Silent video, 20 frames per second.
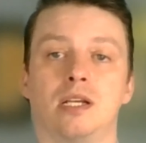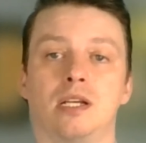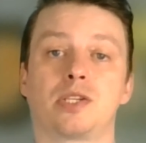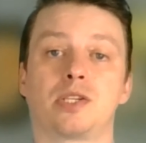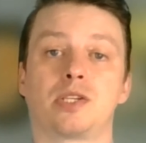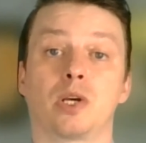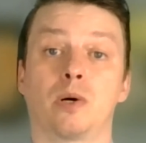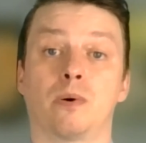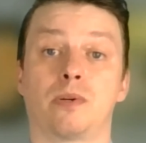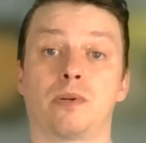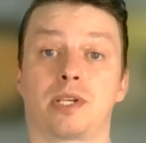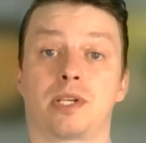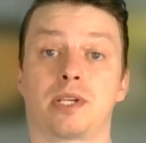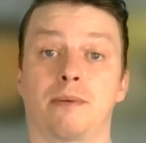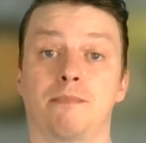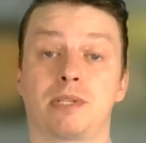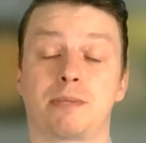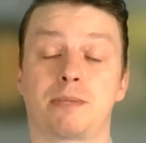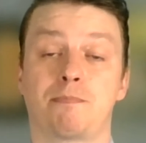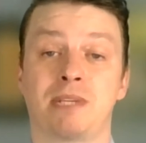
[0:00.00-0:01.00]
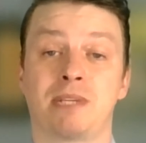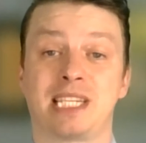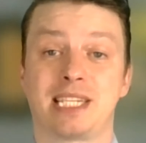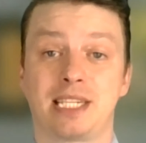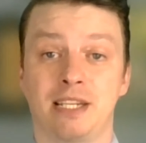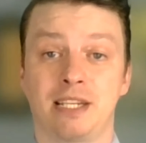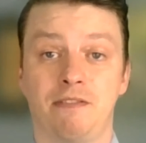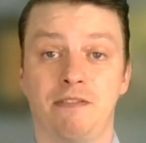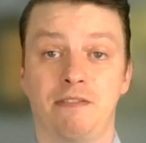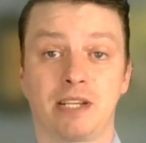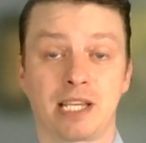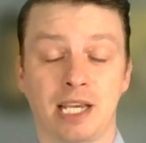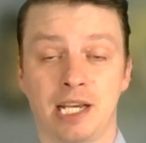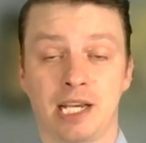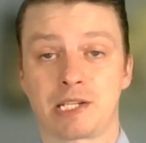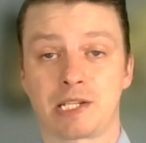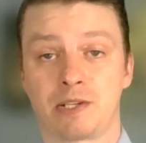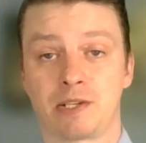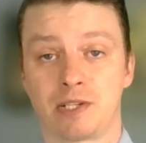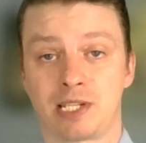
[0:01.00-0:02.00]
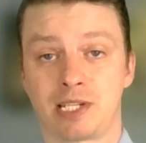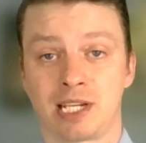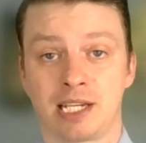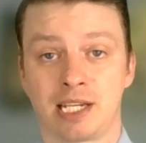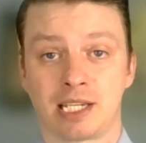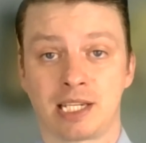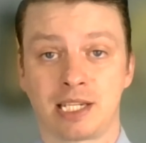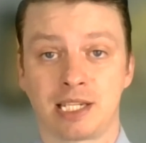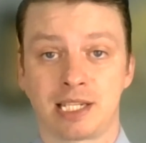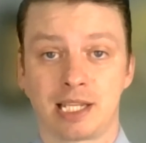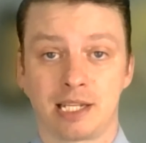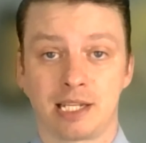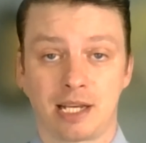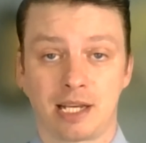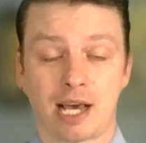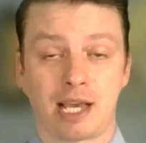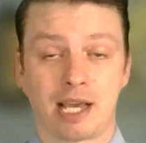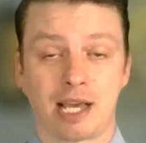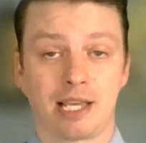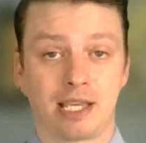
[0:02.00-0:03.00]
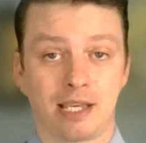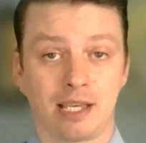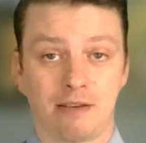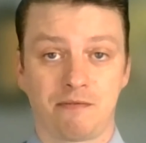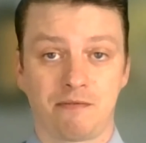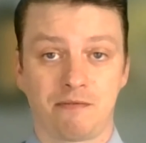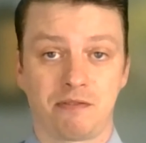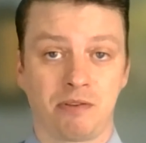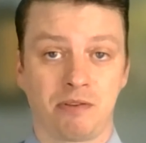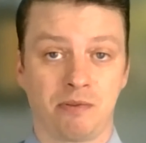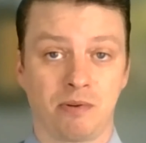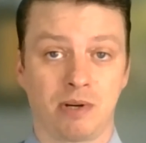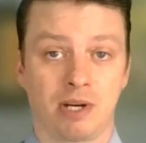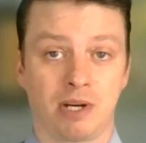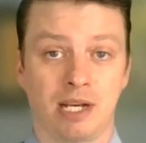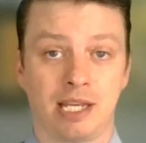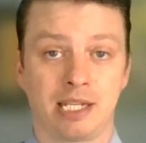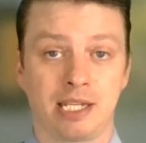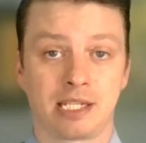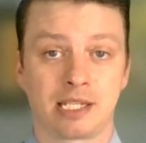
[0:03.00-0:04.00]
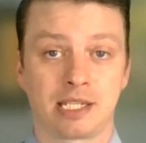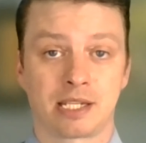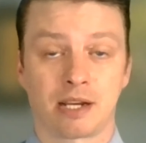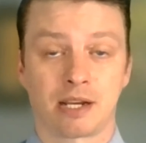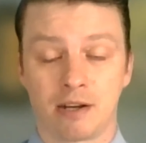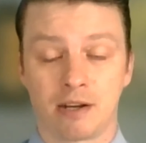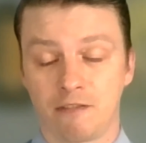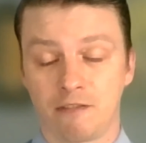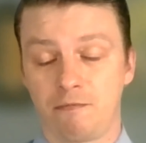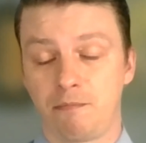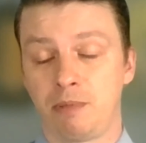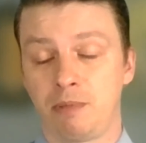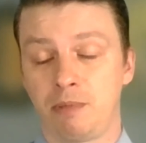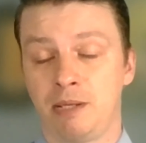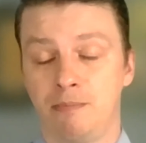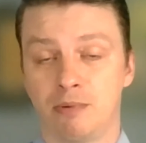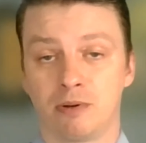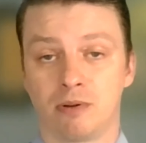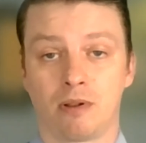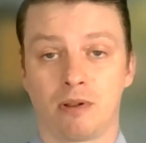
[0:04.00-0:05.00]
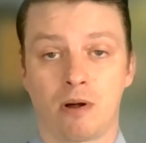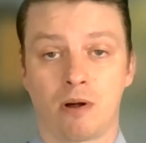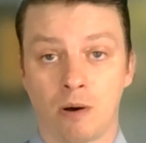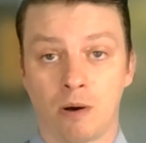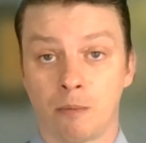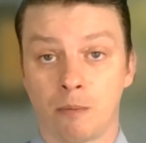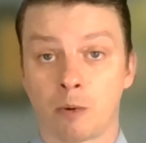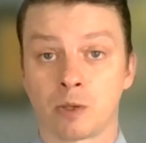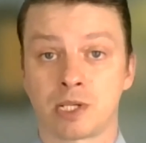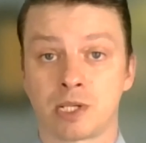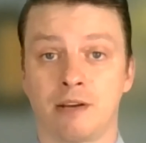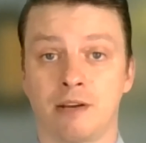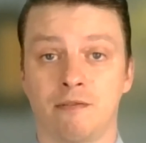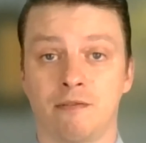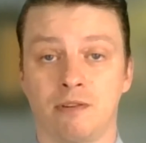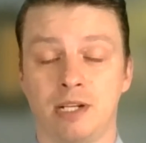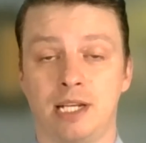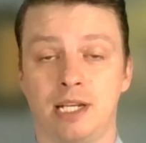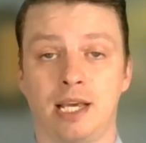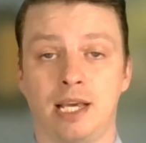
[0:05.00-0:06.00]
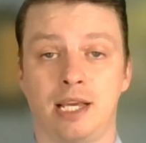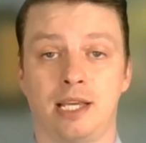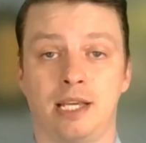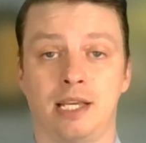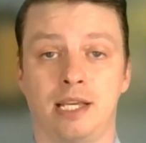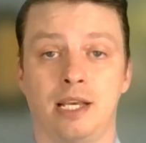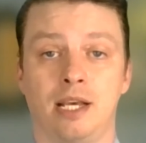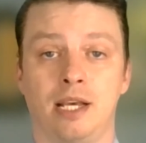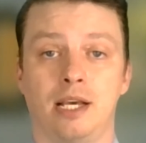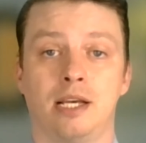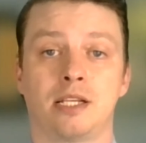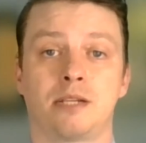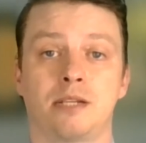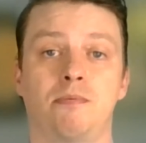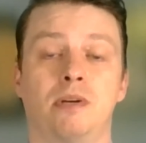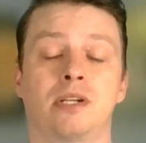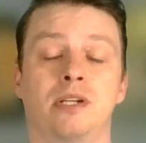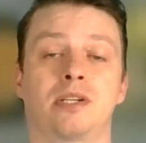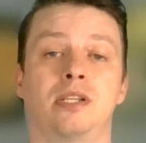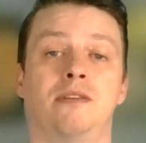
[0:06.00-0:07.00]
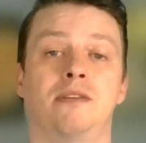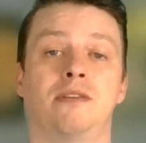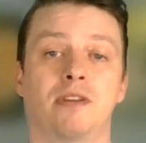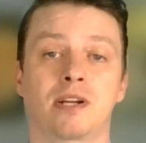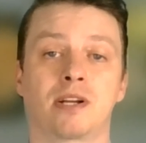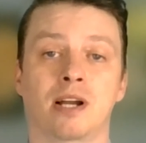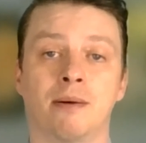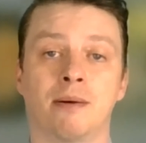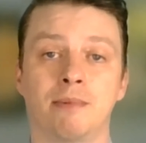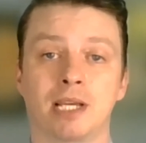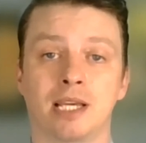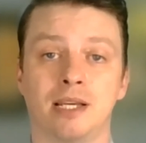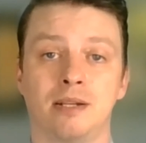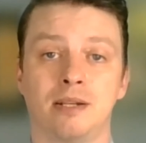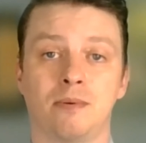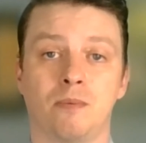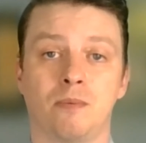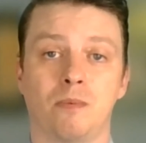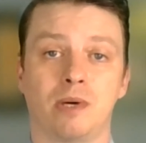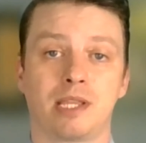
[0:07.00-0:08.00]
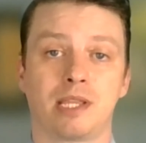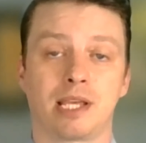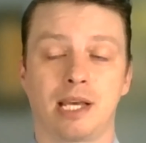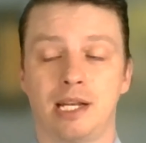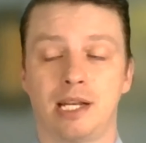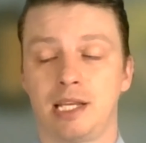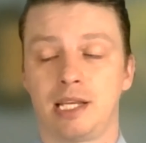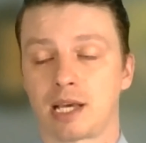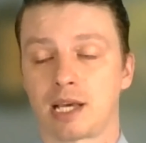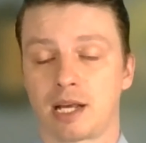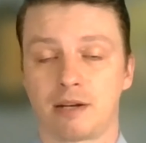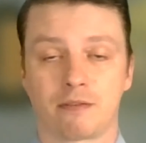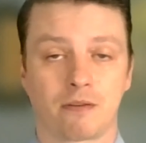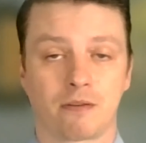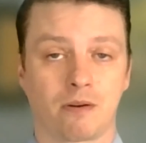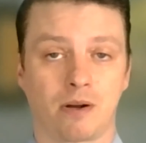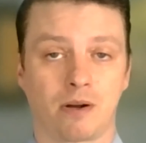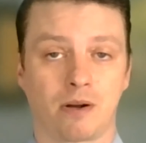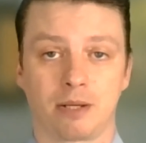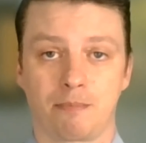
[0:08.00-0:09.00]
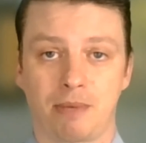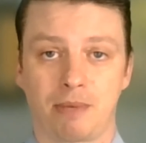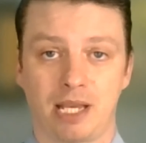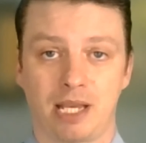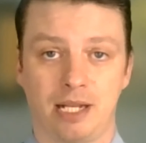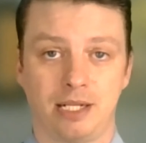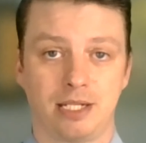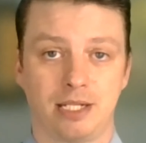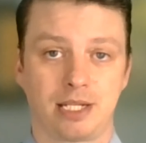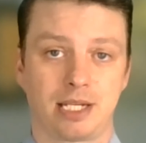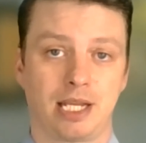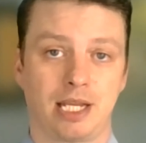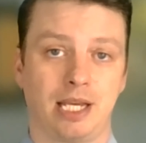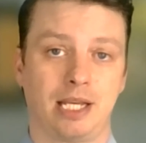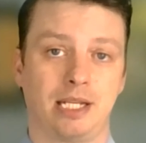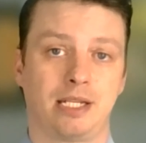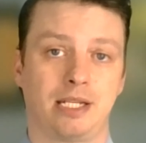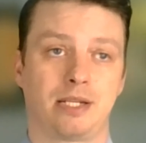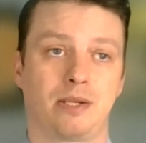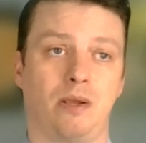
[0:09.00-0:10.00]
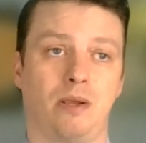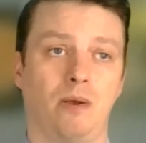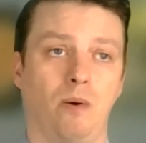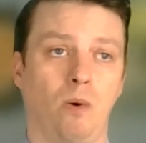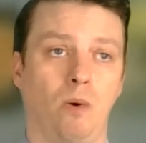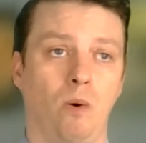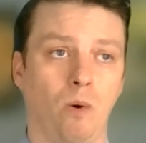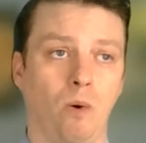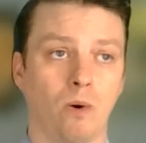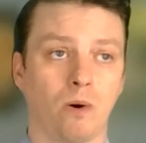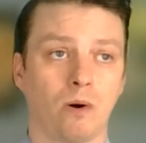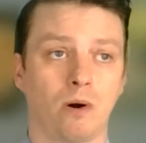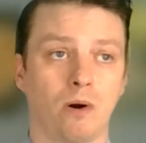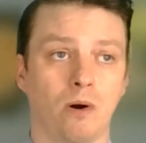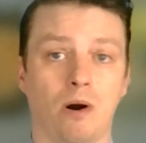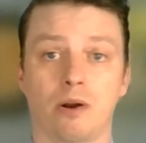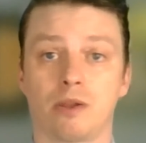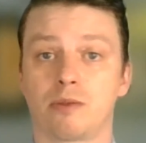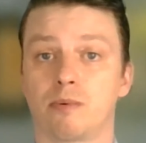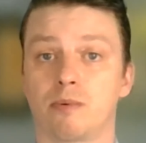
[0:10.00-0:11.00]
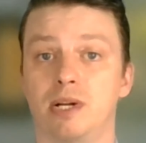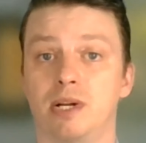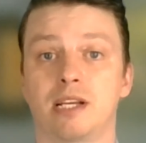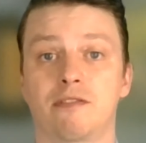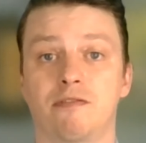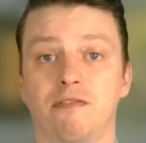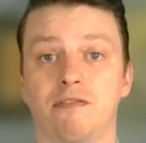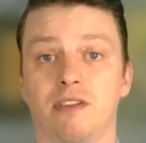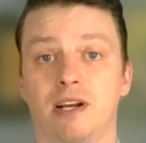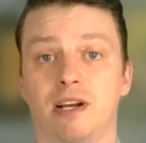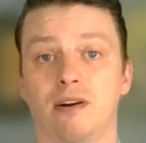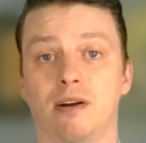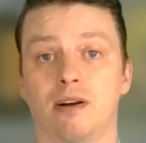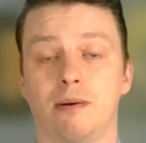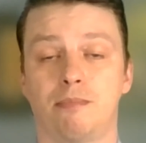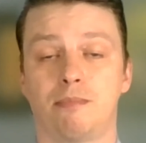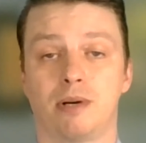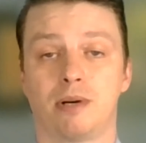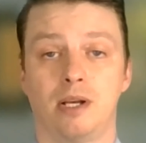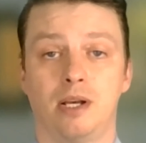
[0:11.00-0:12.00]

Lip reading: So some specific exercises that I give to a ton of people almost every day, especially if they're coming in with any kind of chronic pain state or arthritic flare-up.